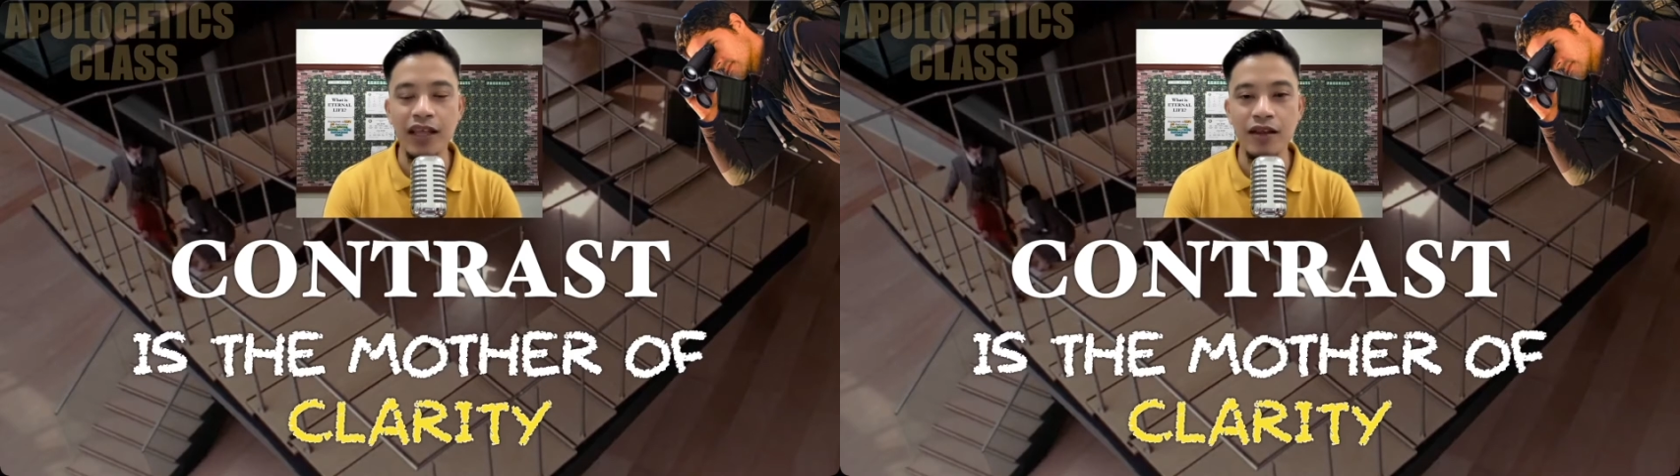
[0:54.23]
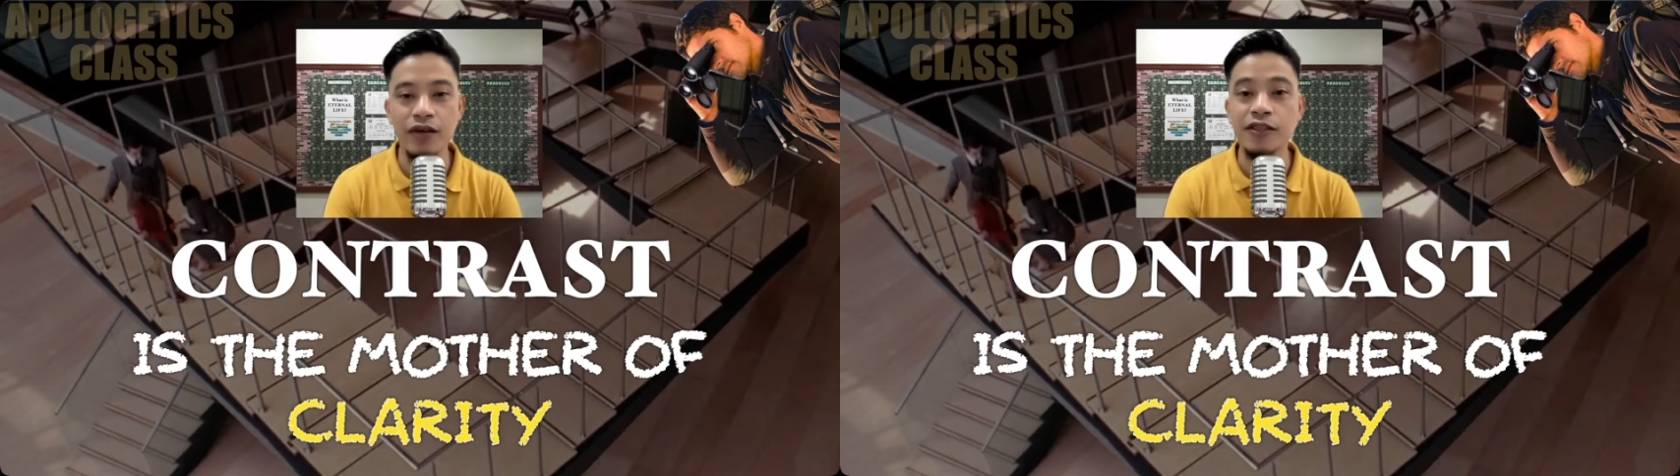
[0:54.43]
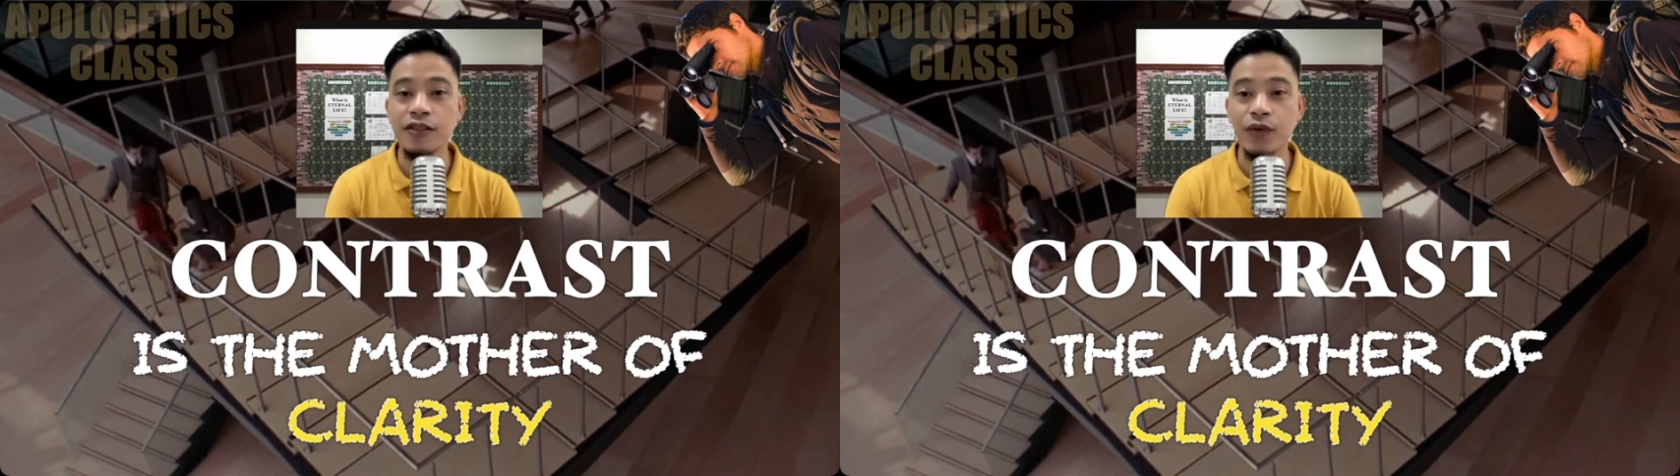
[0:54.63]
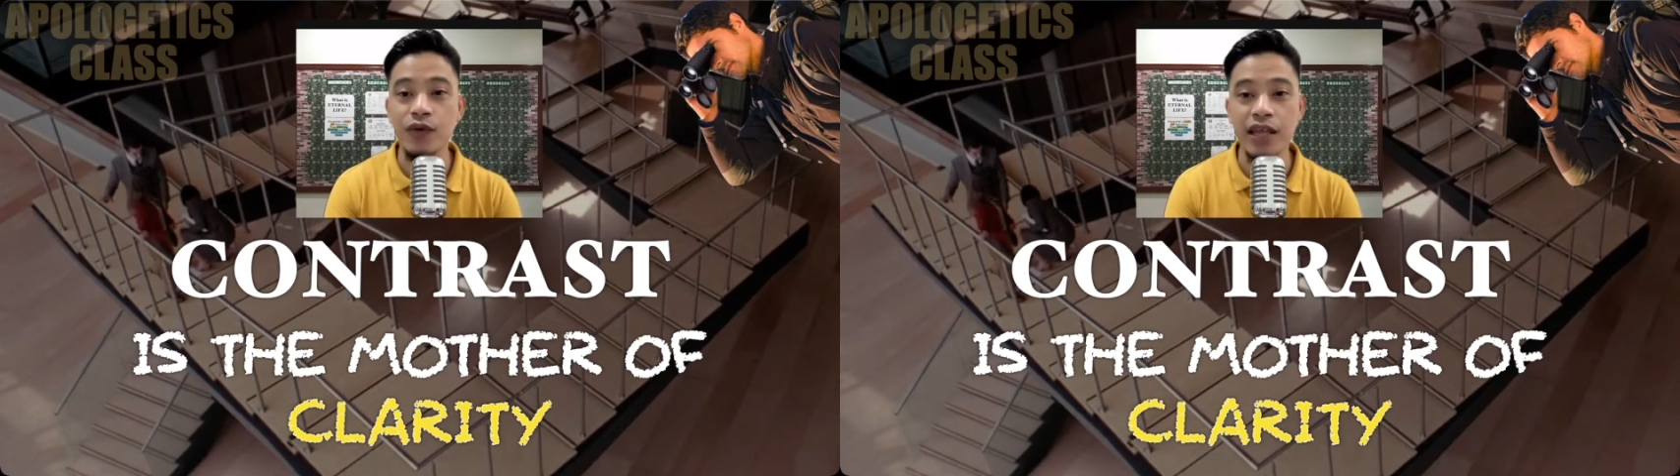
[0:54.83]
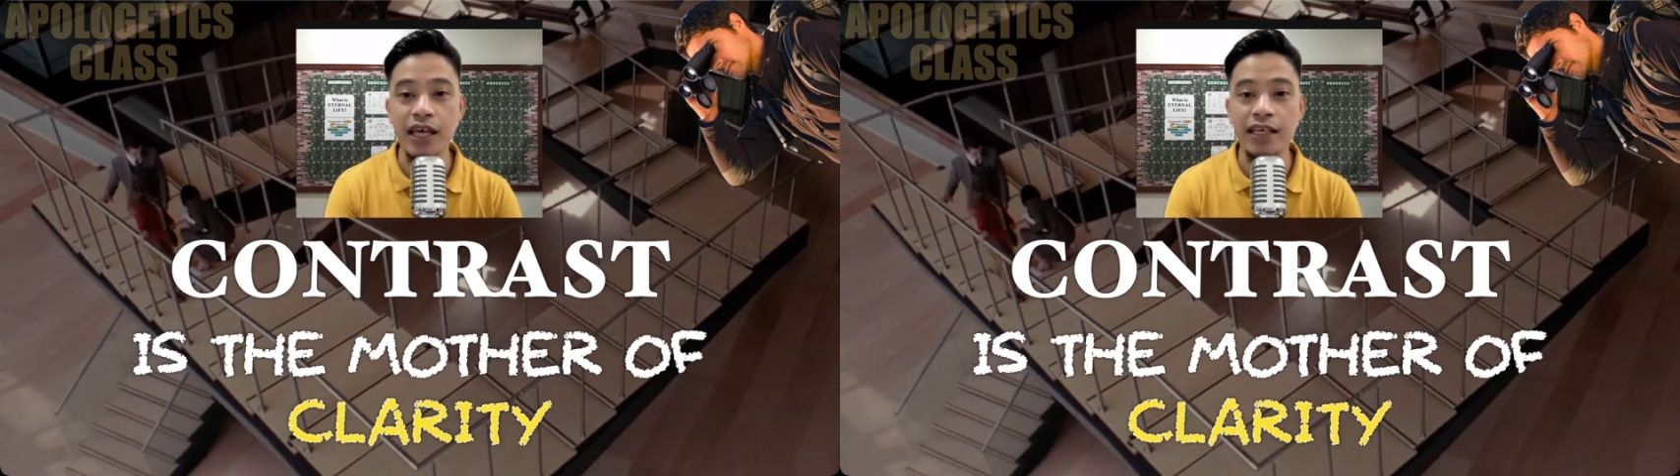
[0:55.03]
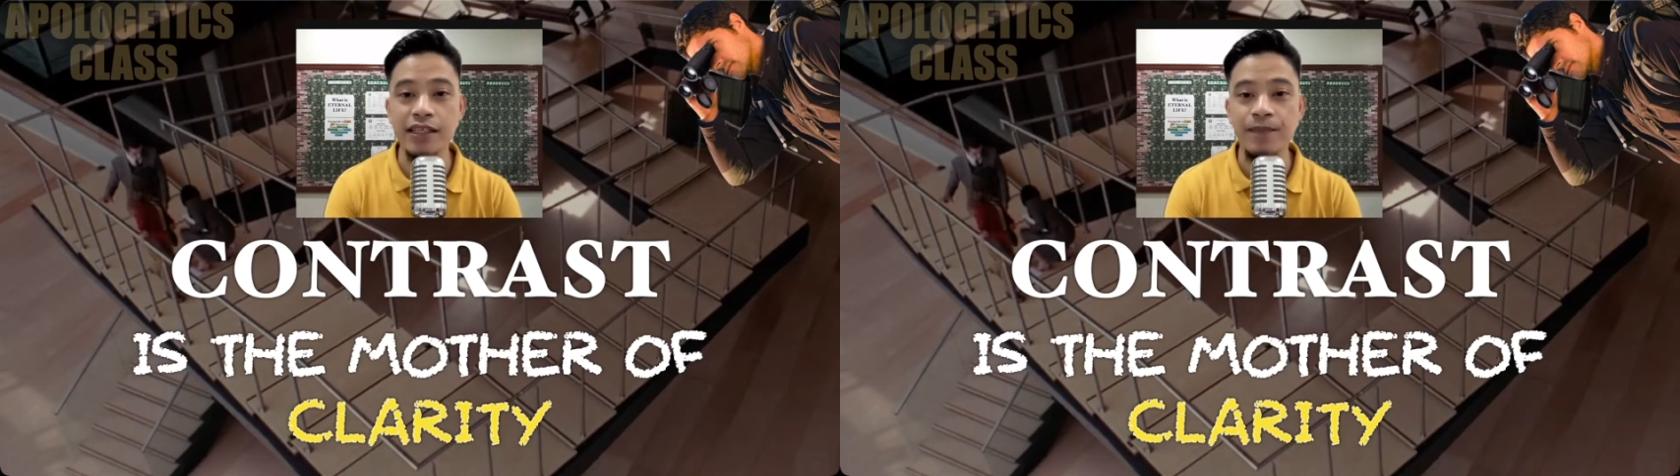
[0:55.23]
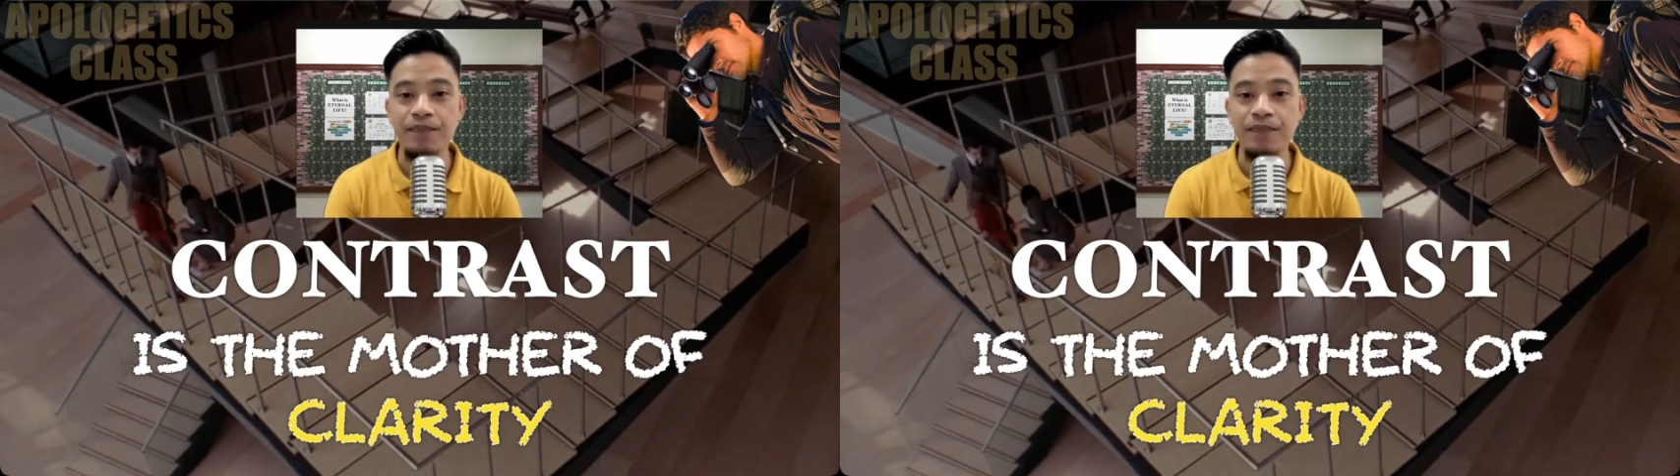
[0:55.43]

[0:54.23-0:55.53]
those two things.